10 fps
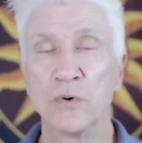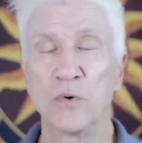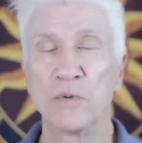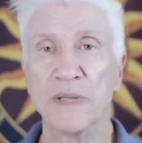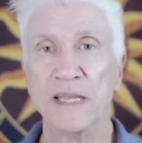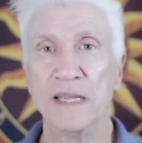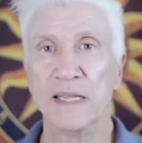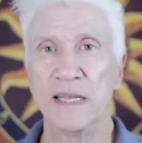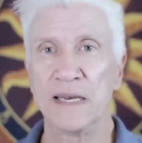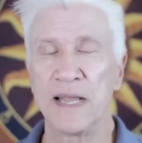will be
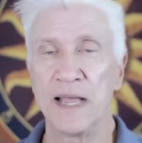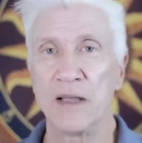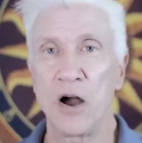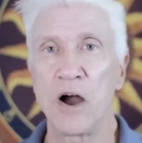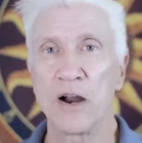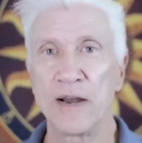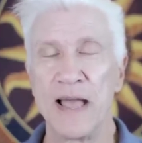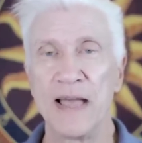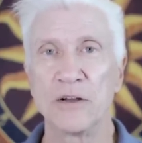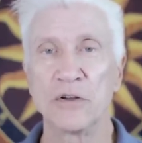in a hard
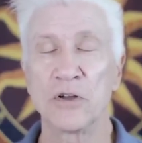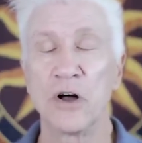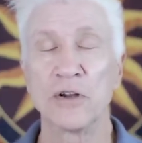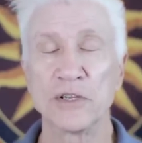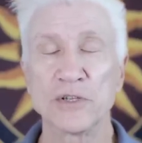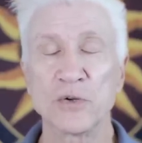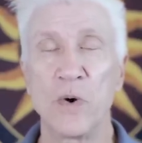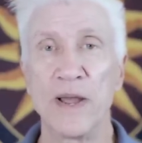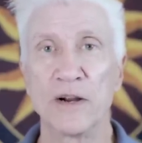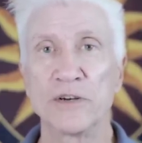angle called a
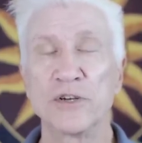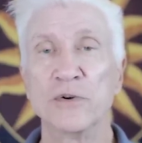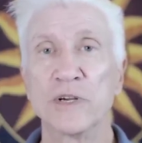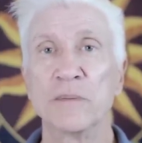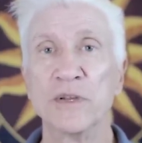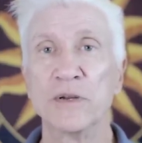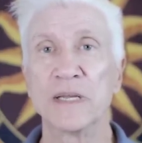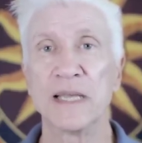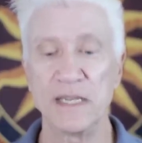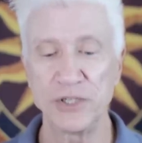square to
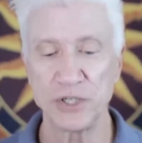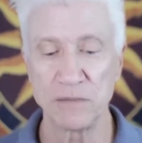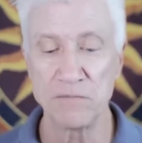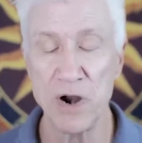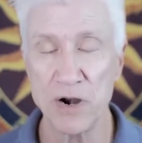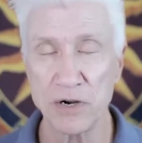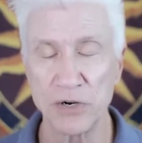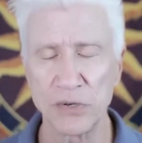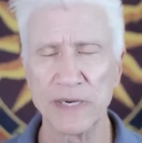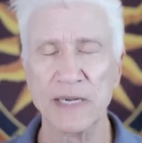communication
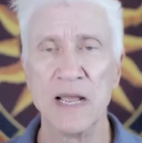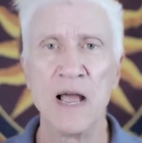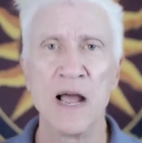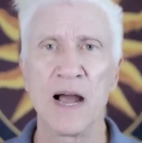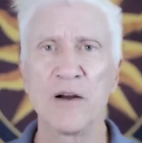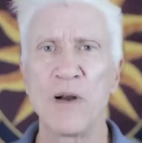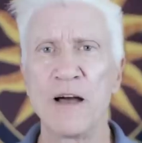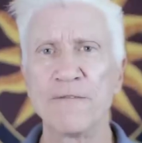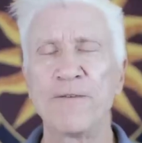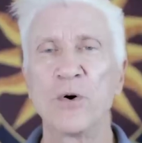Mercury
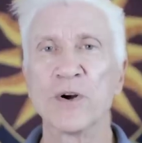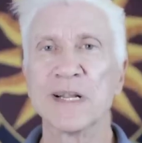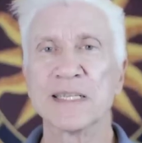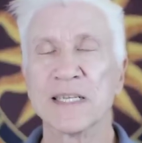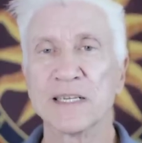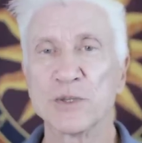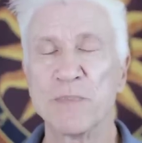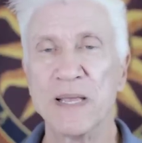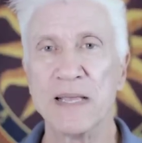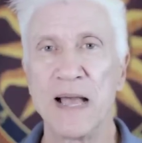around 4 to 6
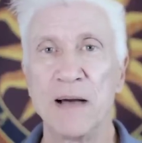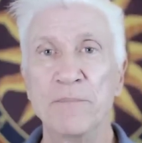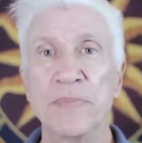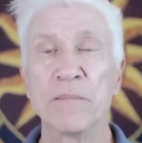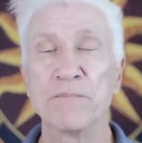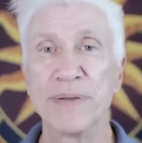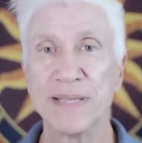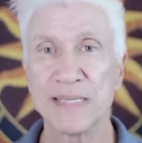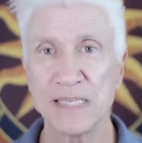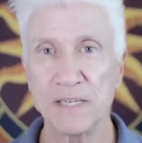p.m.
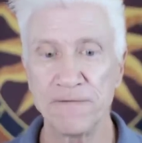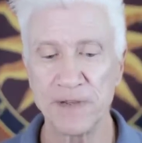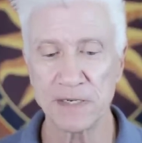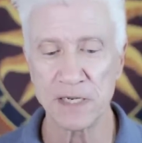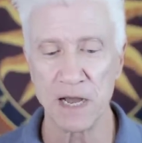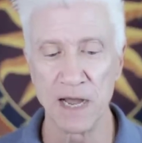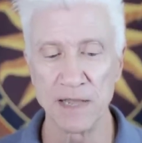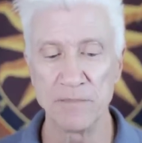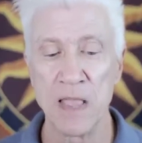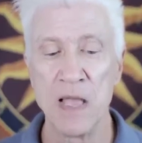Pacific
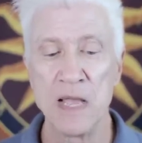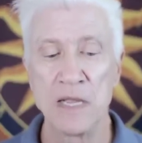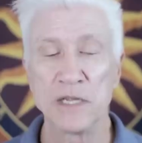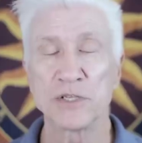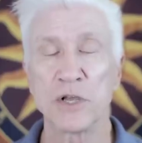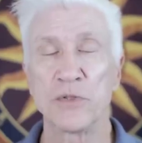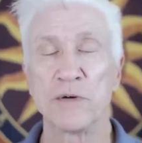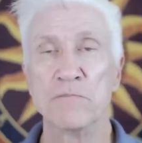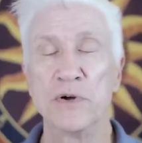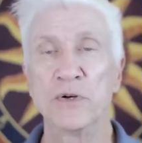time. So the
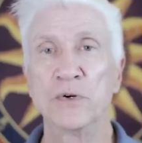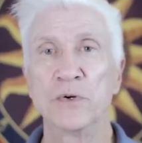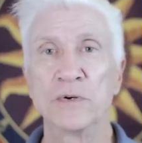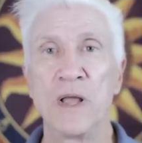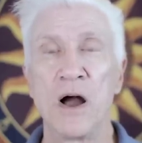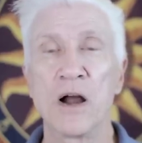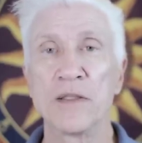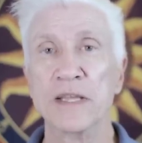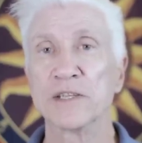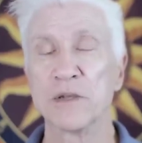moon are
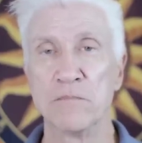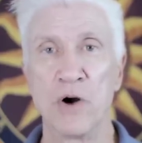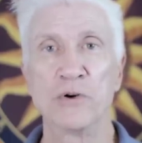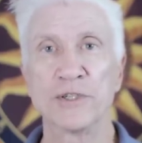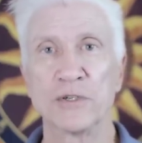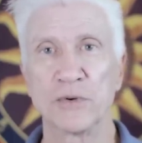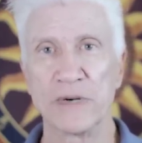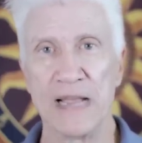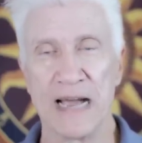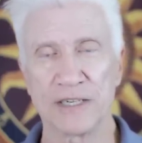these emotional
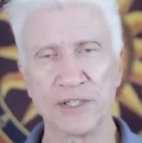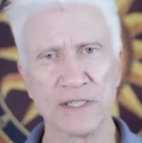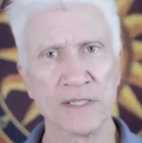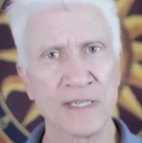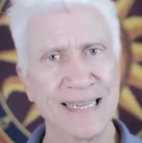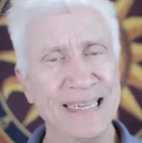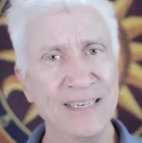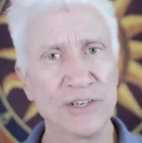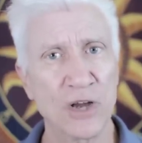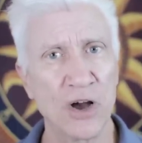reactions
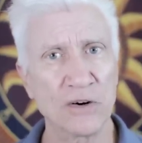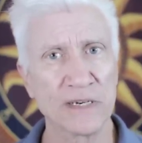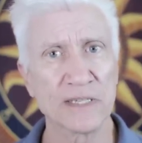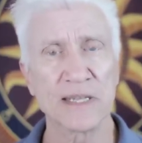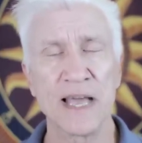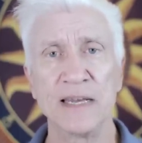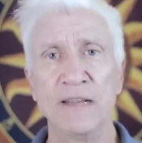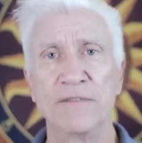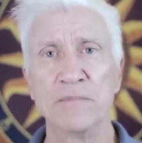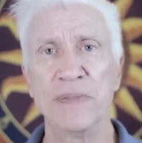in Taurus can
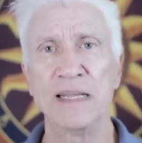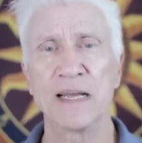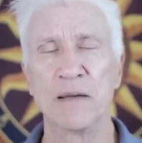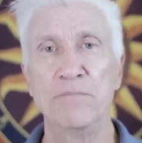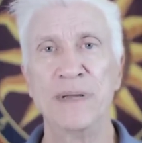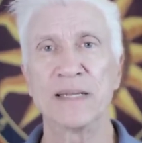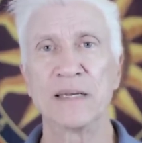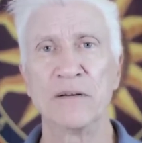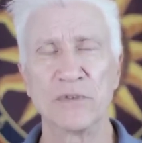even be a bit